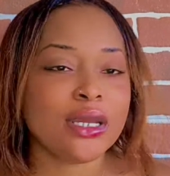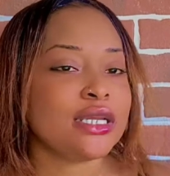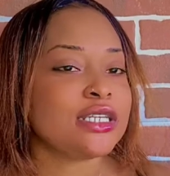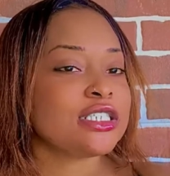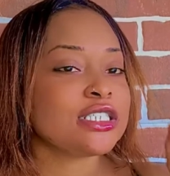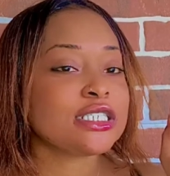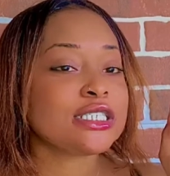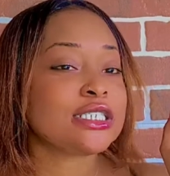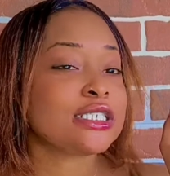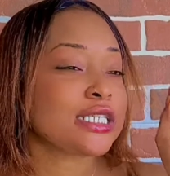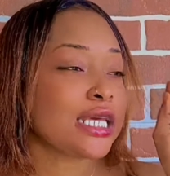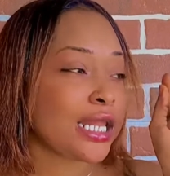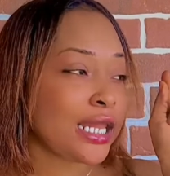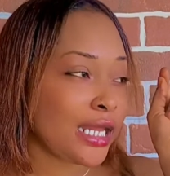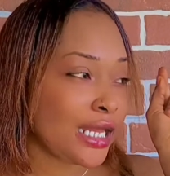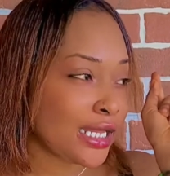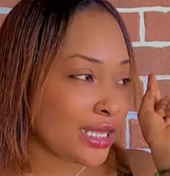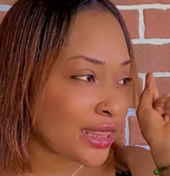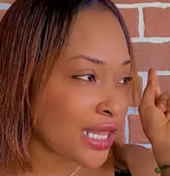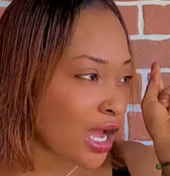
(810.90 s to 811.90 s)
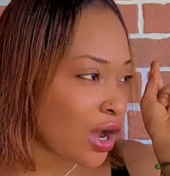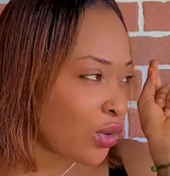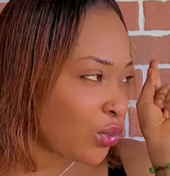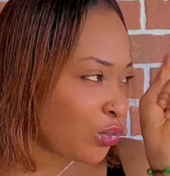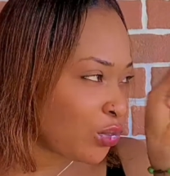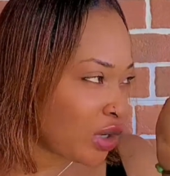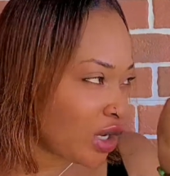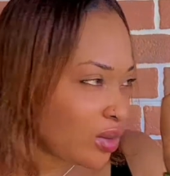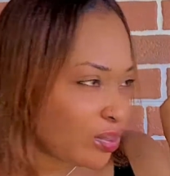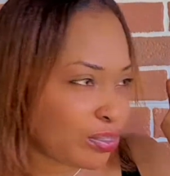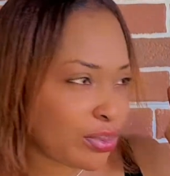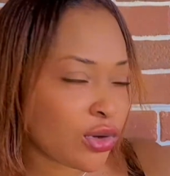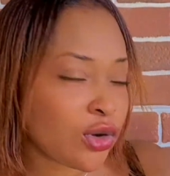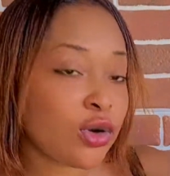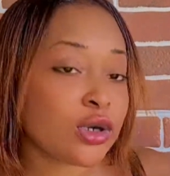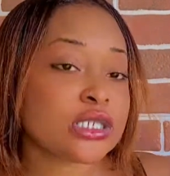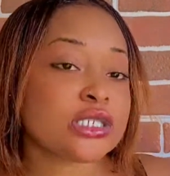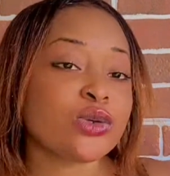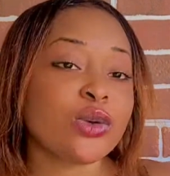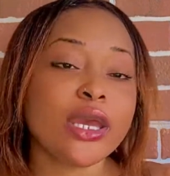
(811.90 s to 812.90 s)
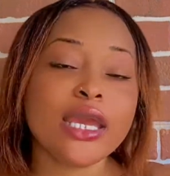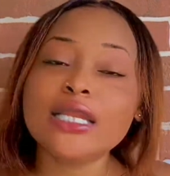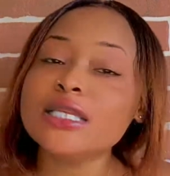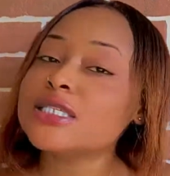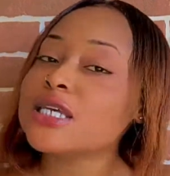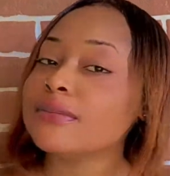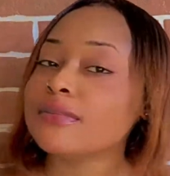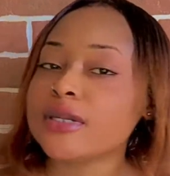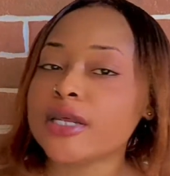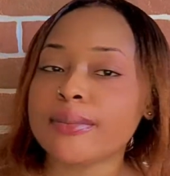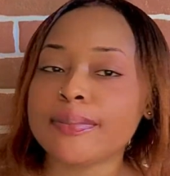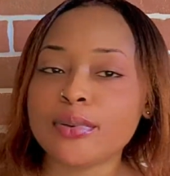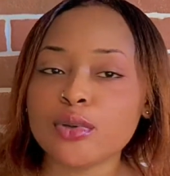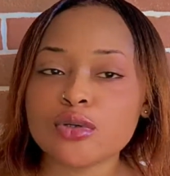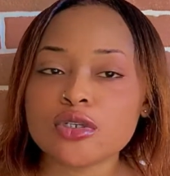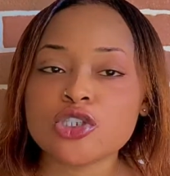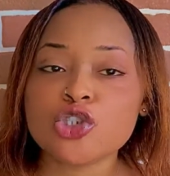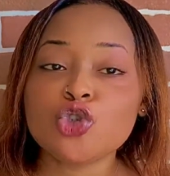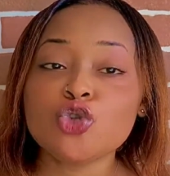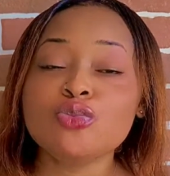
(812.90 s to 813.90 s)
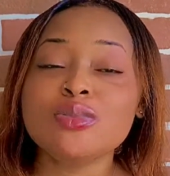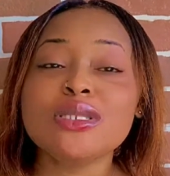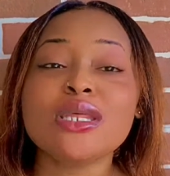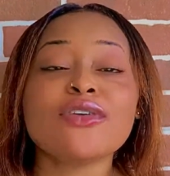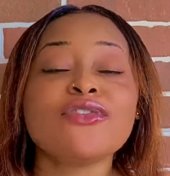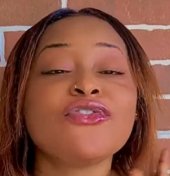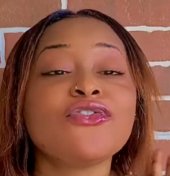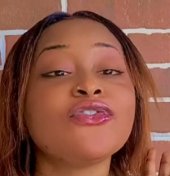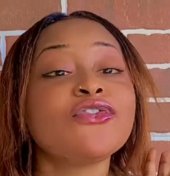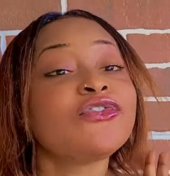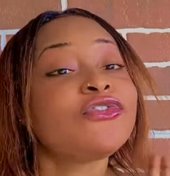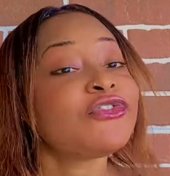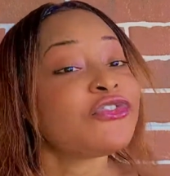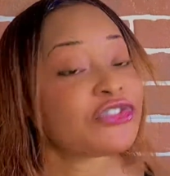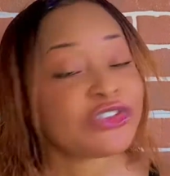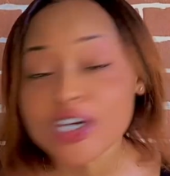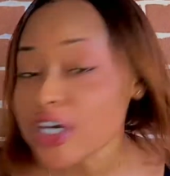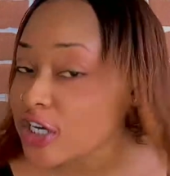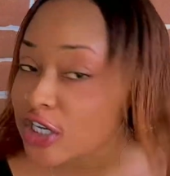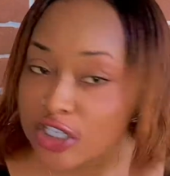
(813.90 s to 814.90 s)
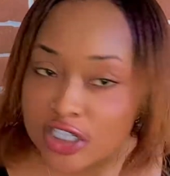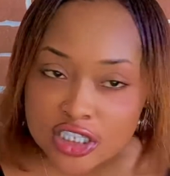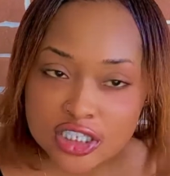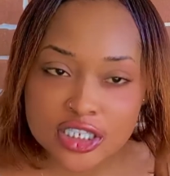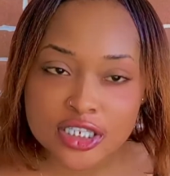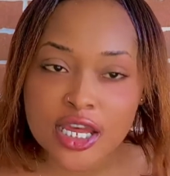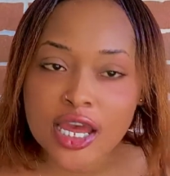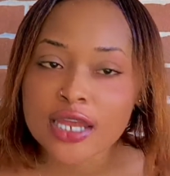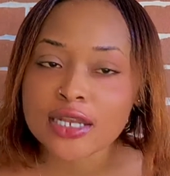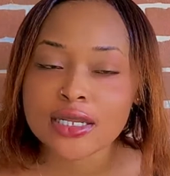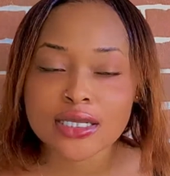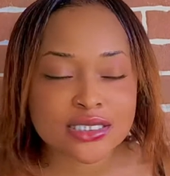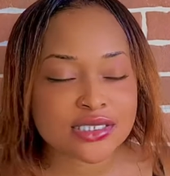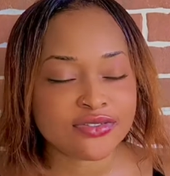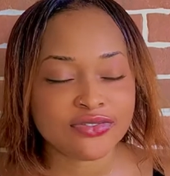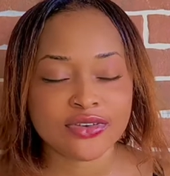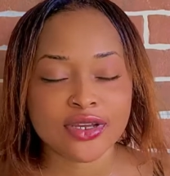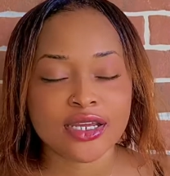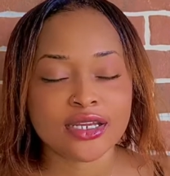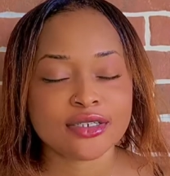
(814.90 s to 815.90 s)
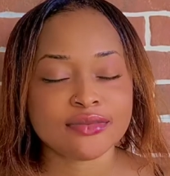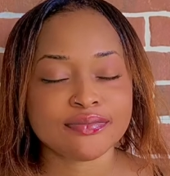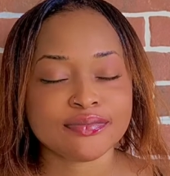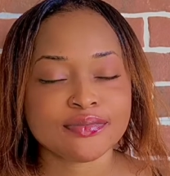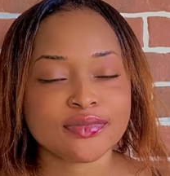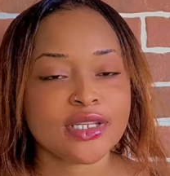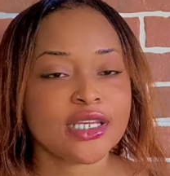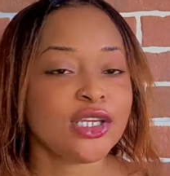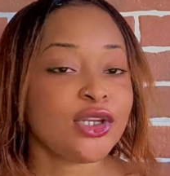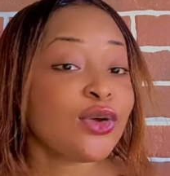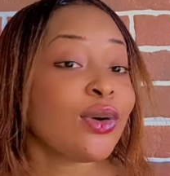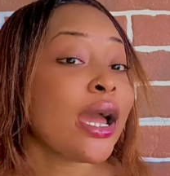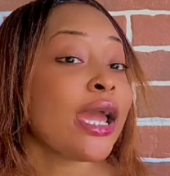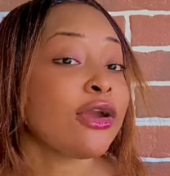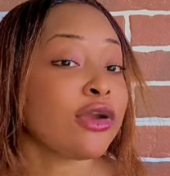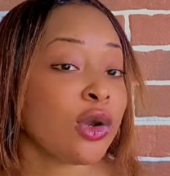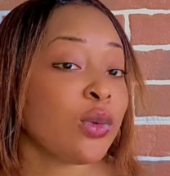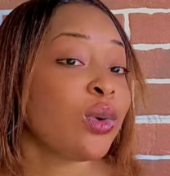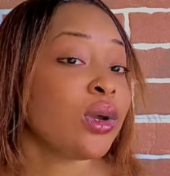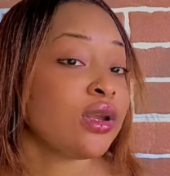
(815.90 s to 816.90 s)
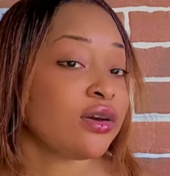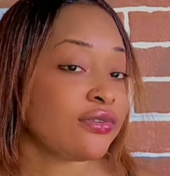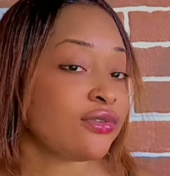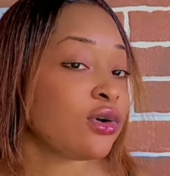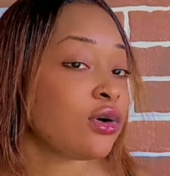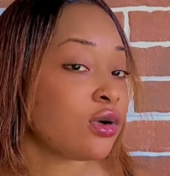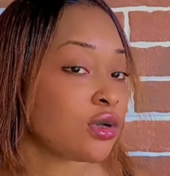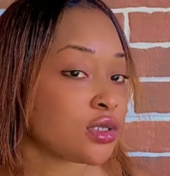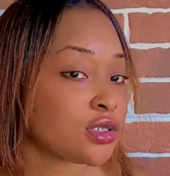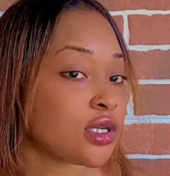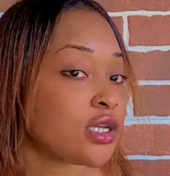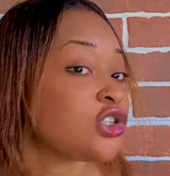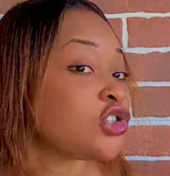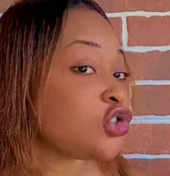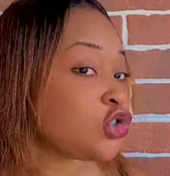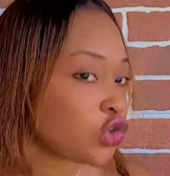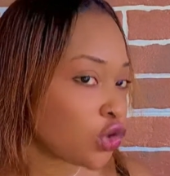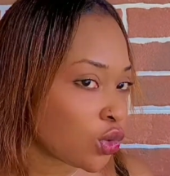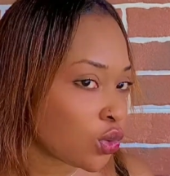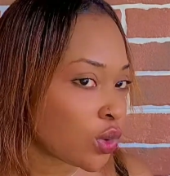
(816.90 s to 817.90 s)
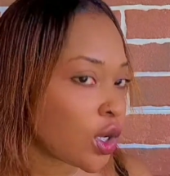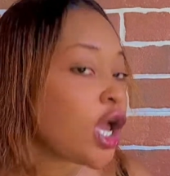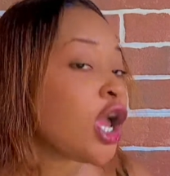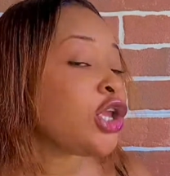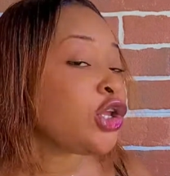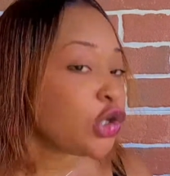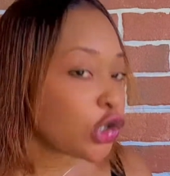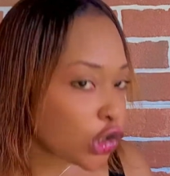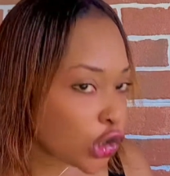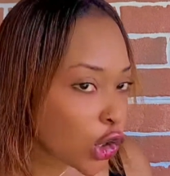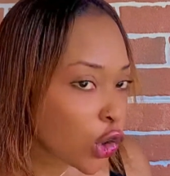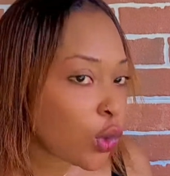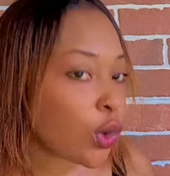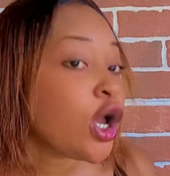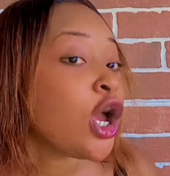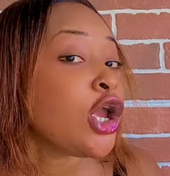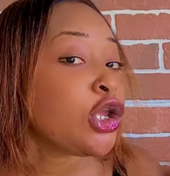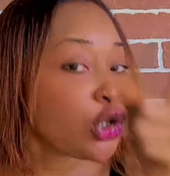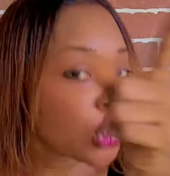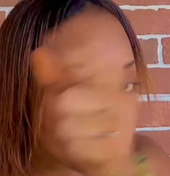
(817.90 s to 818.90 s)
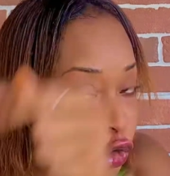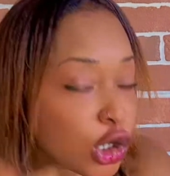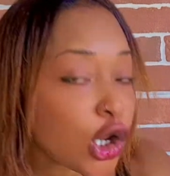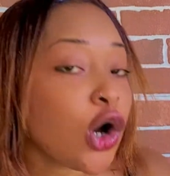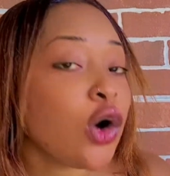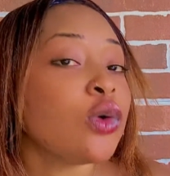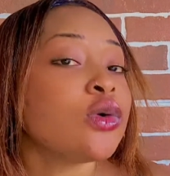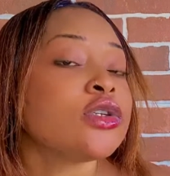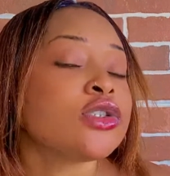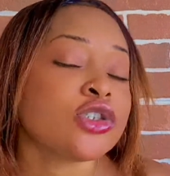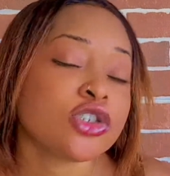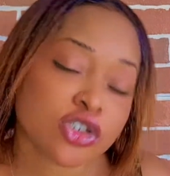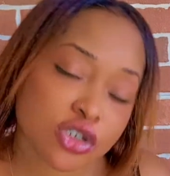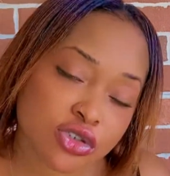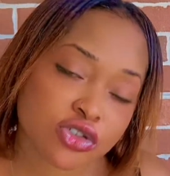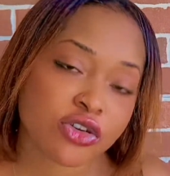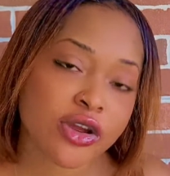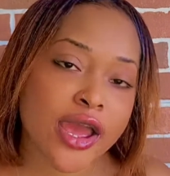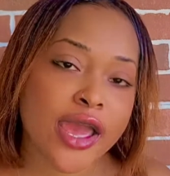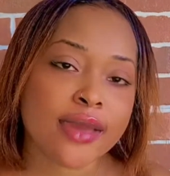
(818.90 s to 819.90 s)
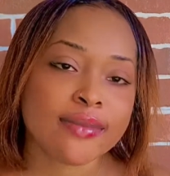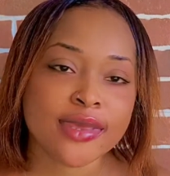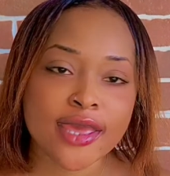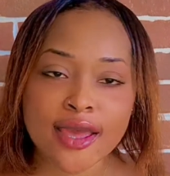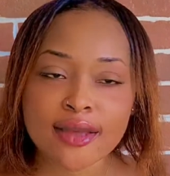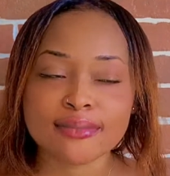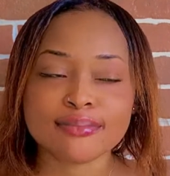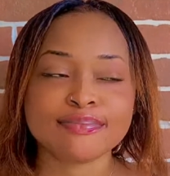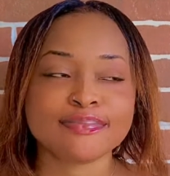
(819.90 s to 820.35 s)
Just click that red bell so anytime that I post, you'll be the first to get notified. You know I create wonderful content, you know. So subscribe. Yeah,